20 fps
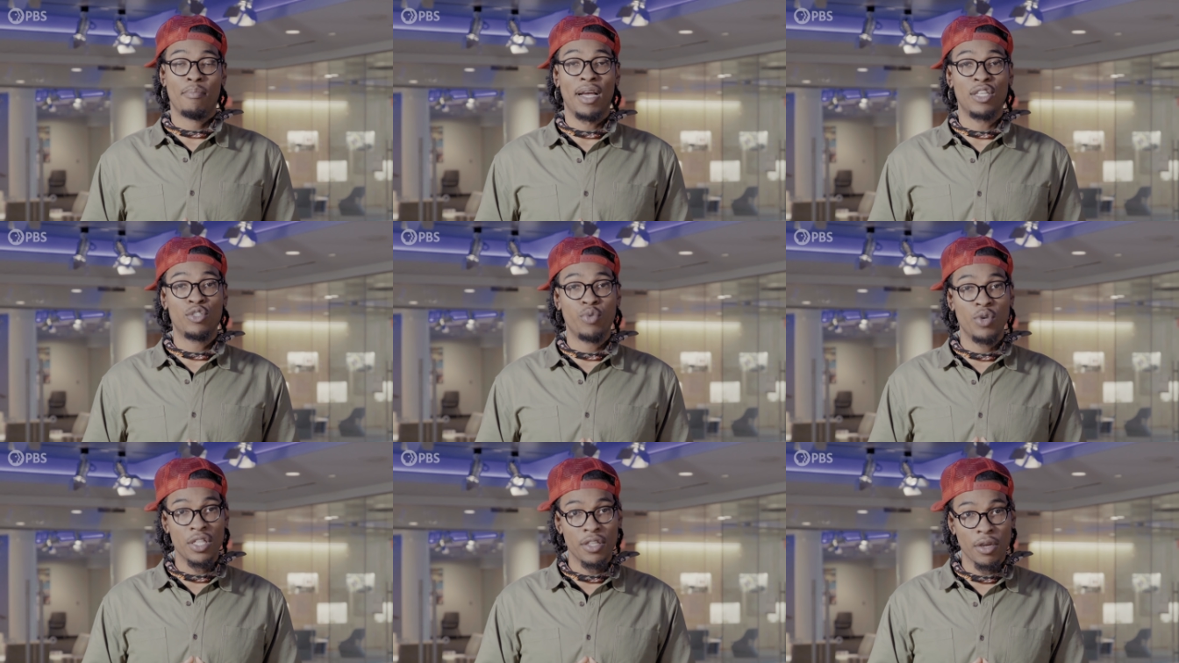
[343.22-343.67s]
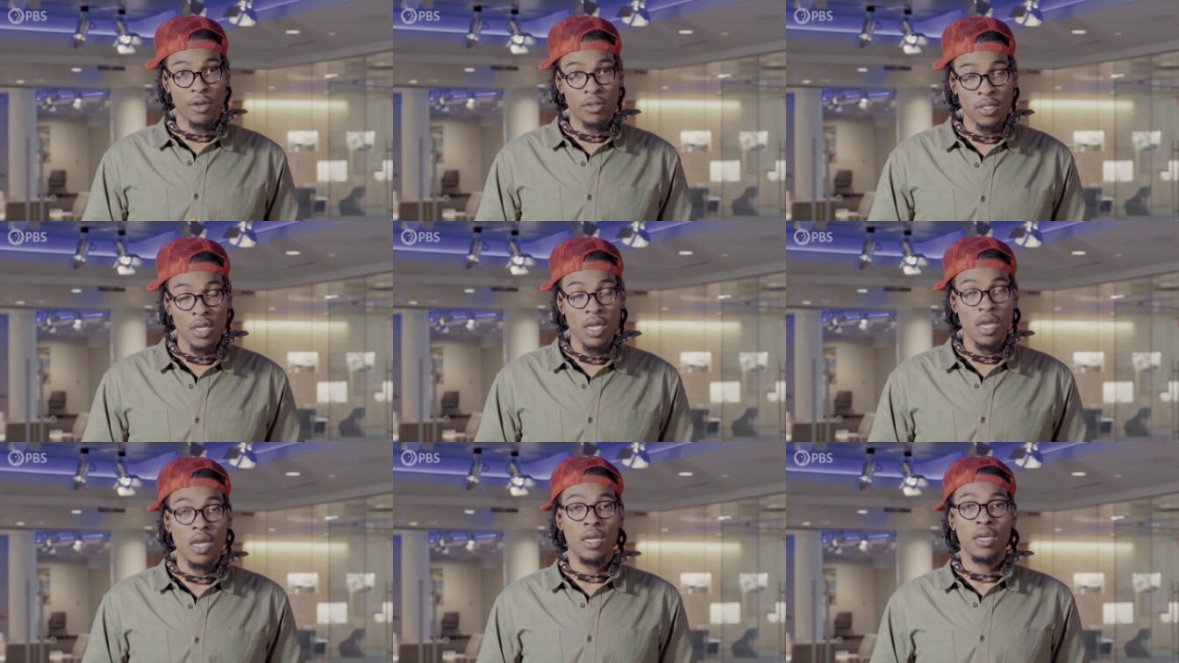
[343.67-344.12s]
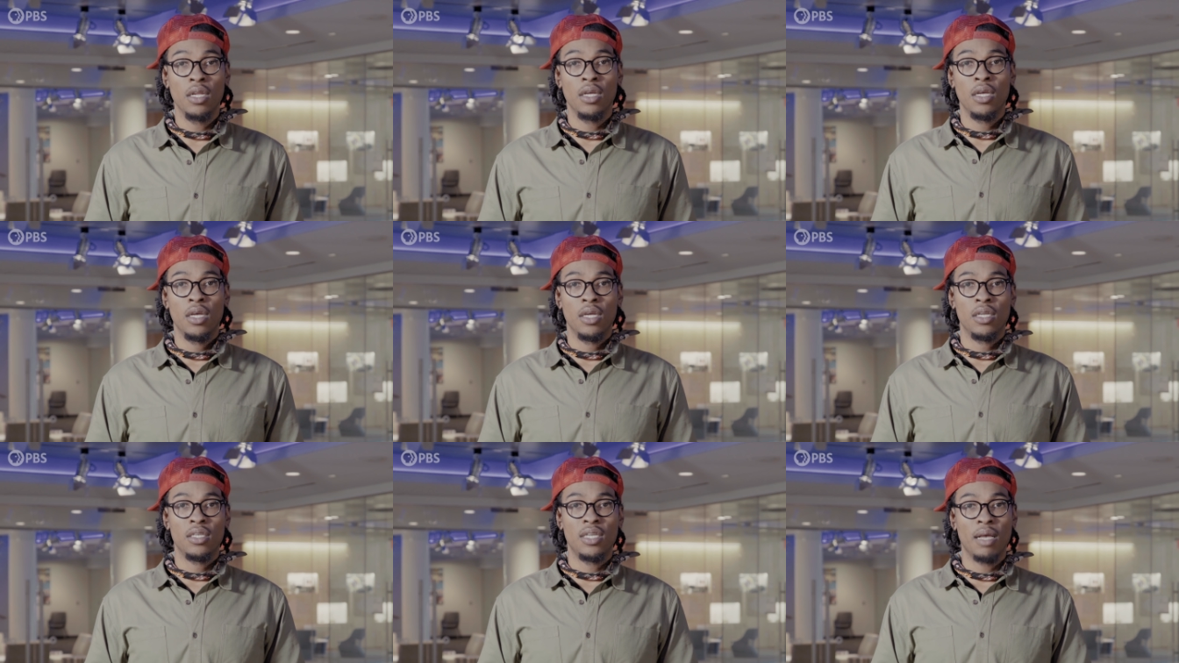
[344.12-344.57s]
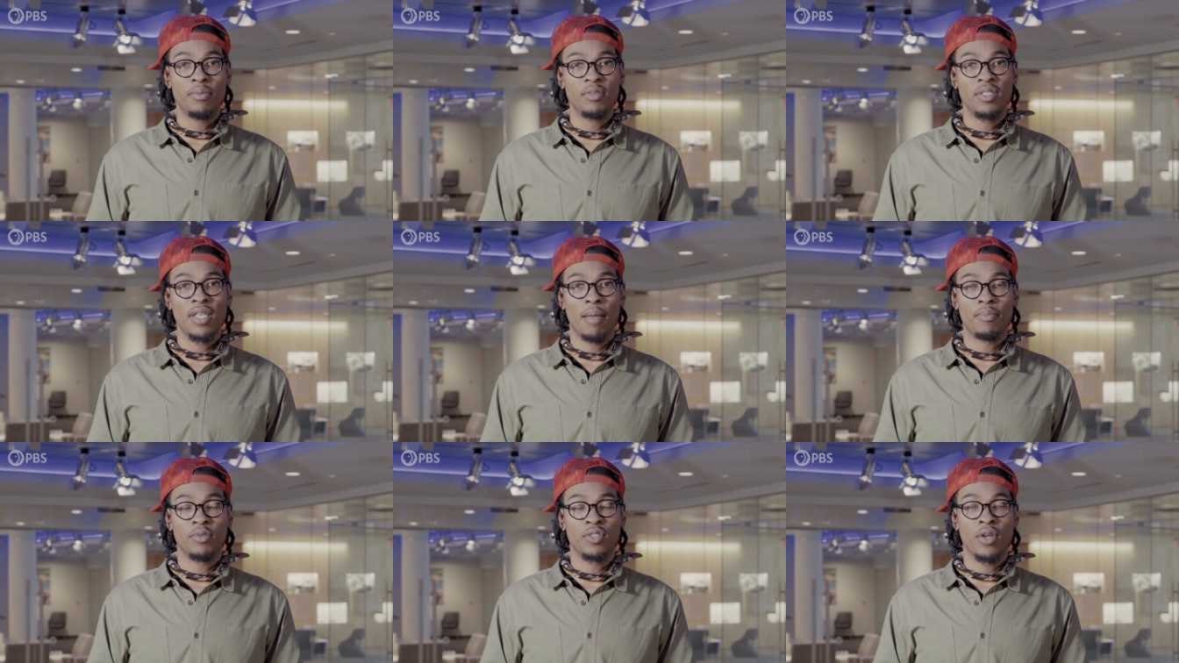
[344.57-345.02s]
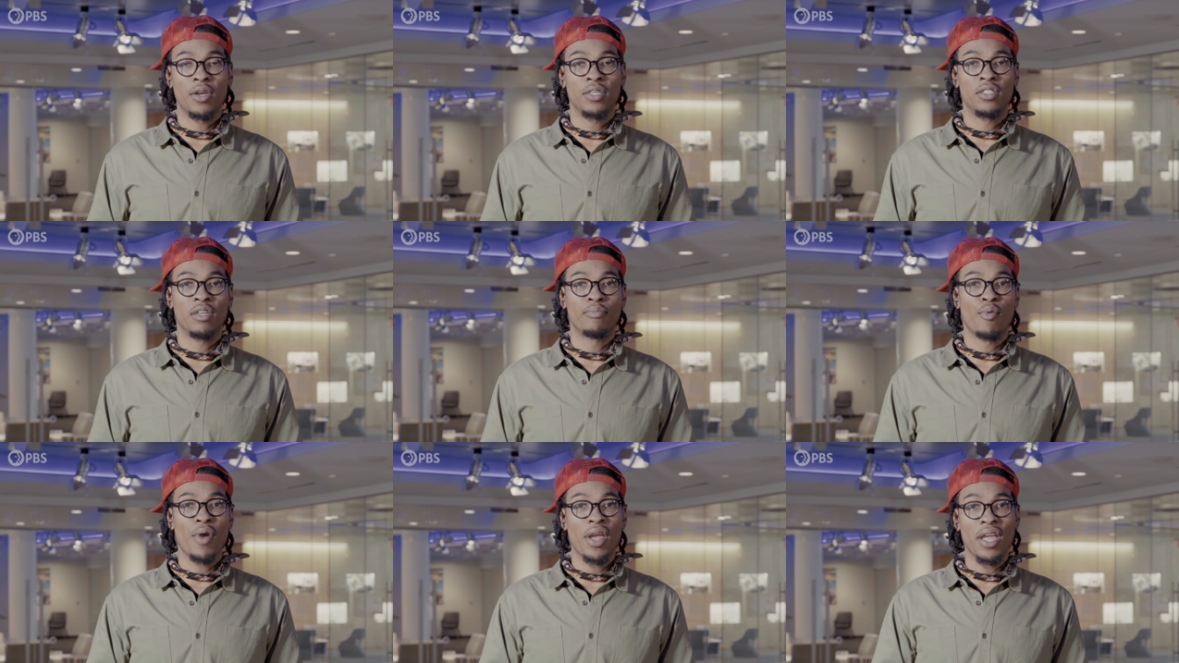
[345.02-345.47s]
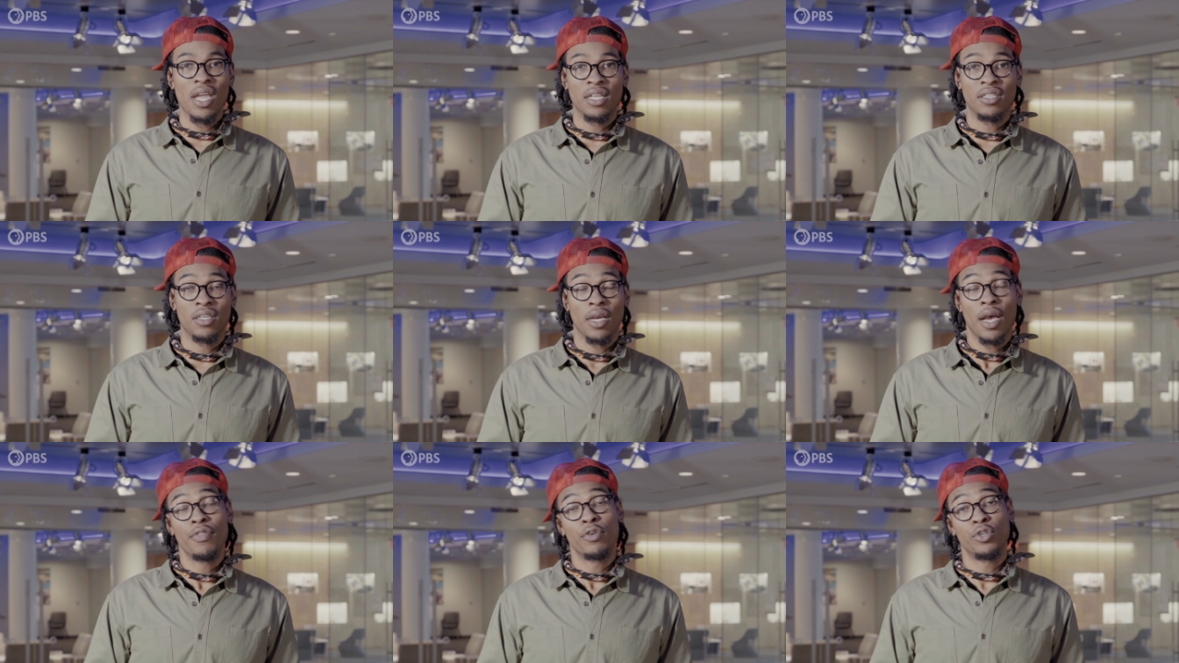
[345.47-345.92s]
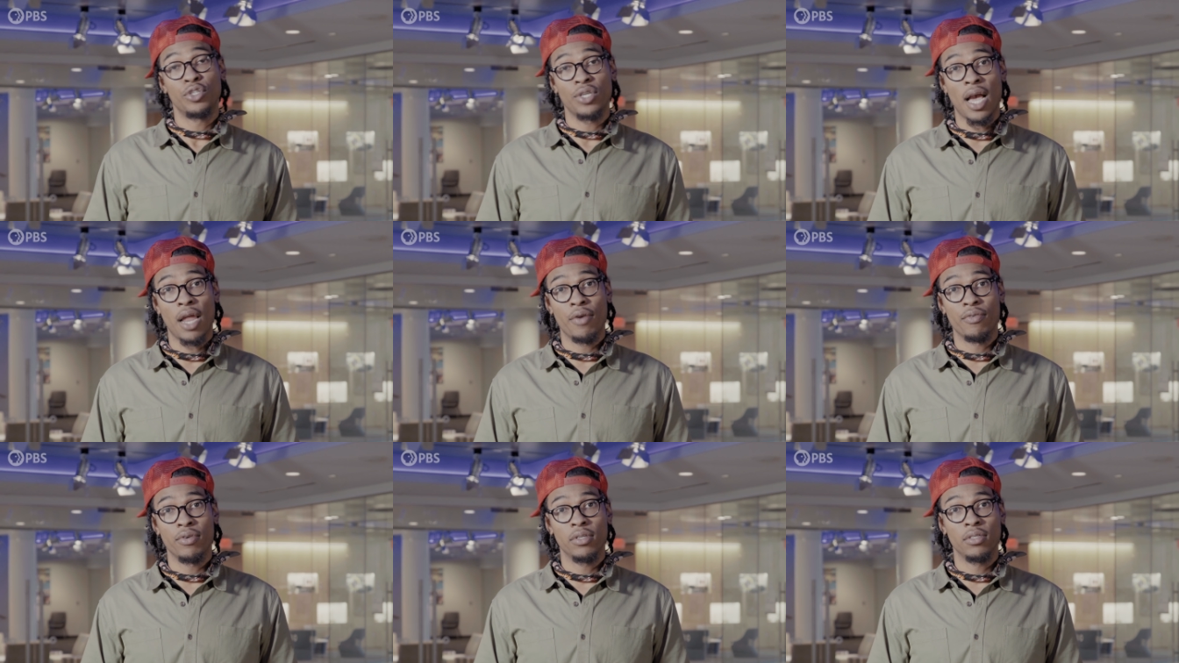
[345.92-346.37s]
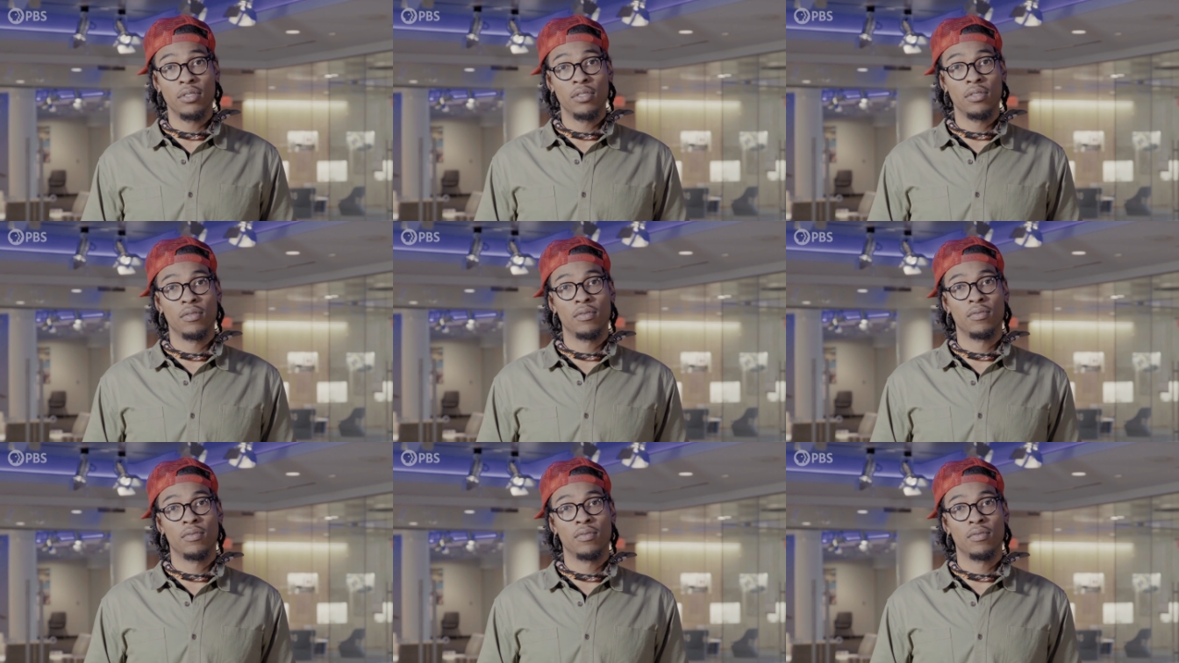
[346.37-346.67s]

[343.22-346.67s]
By 2013, dubstep started to break into other genres.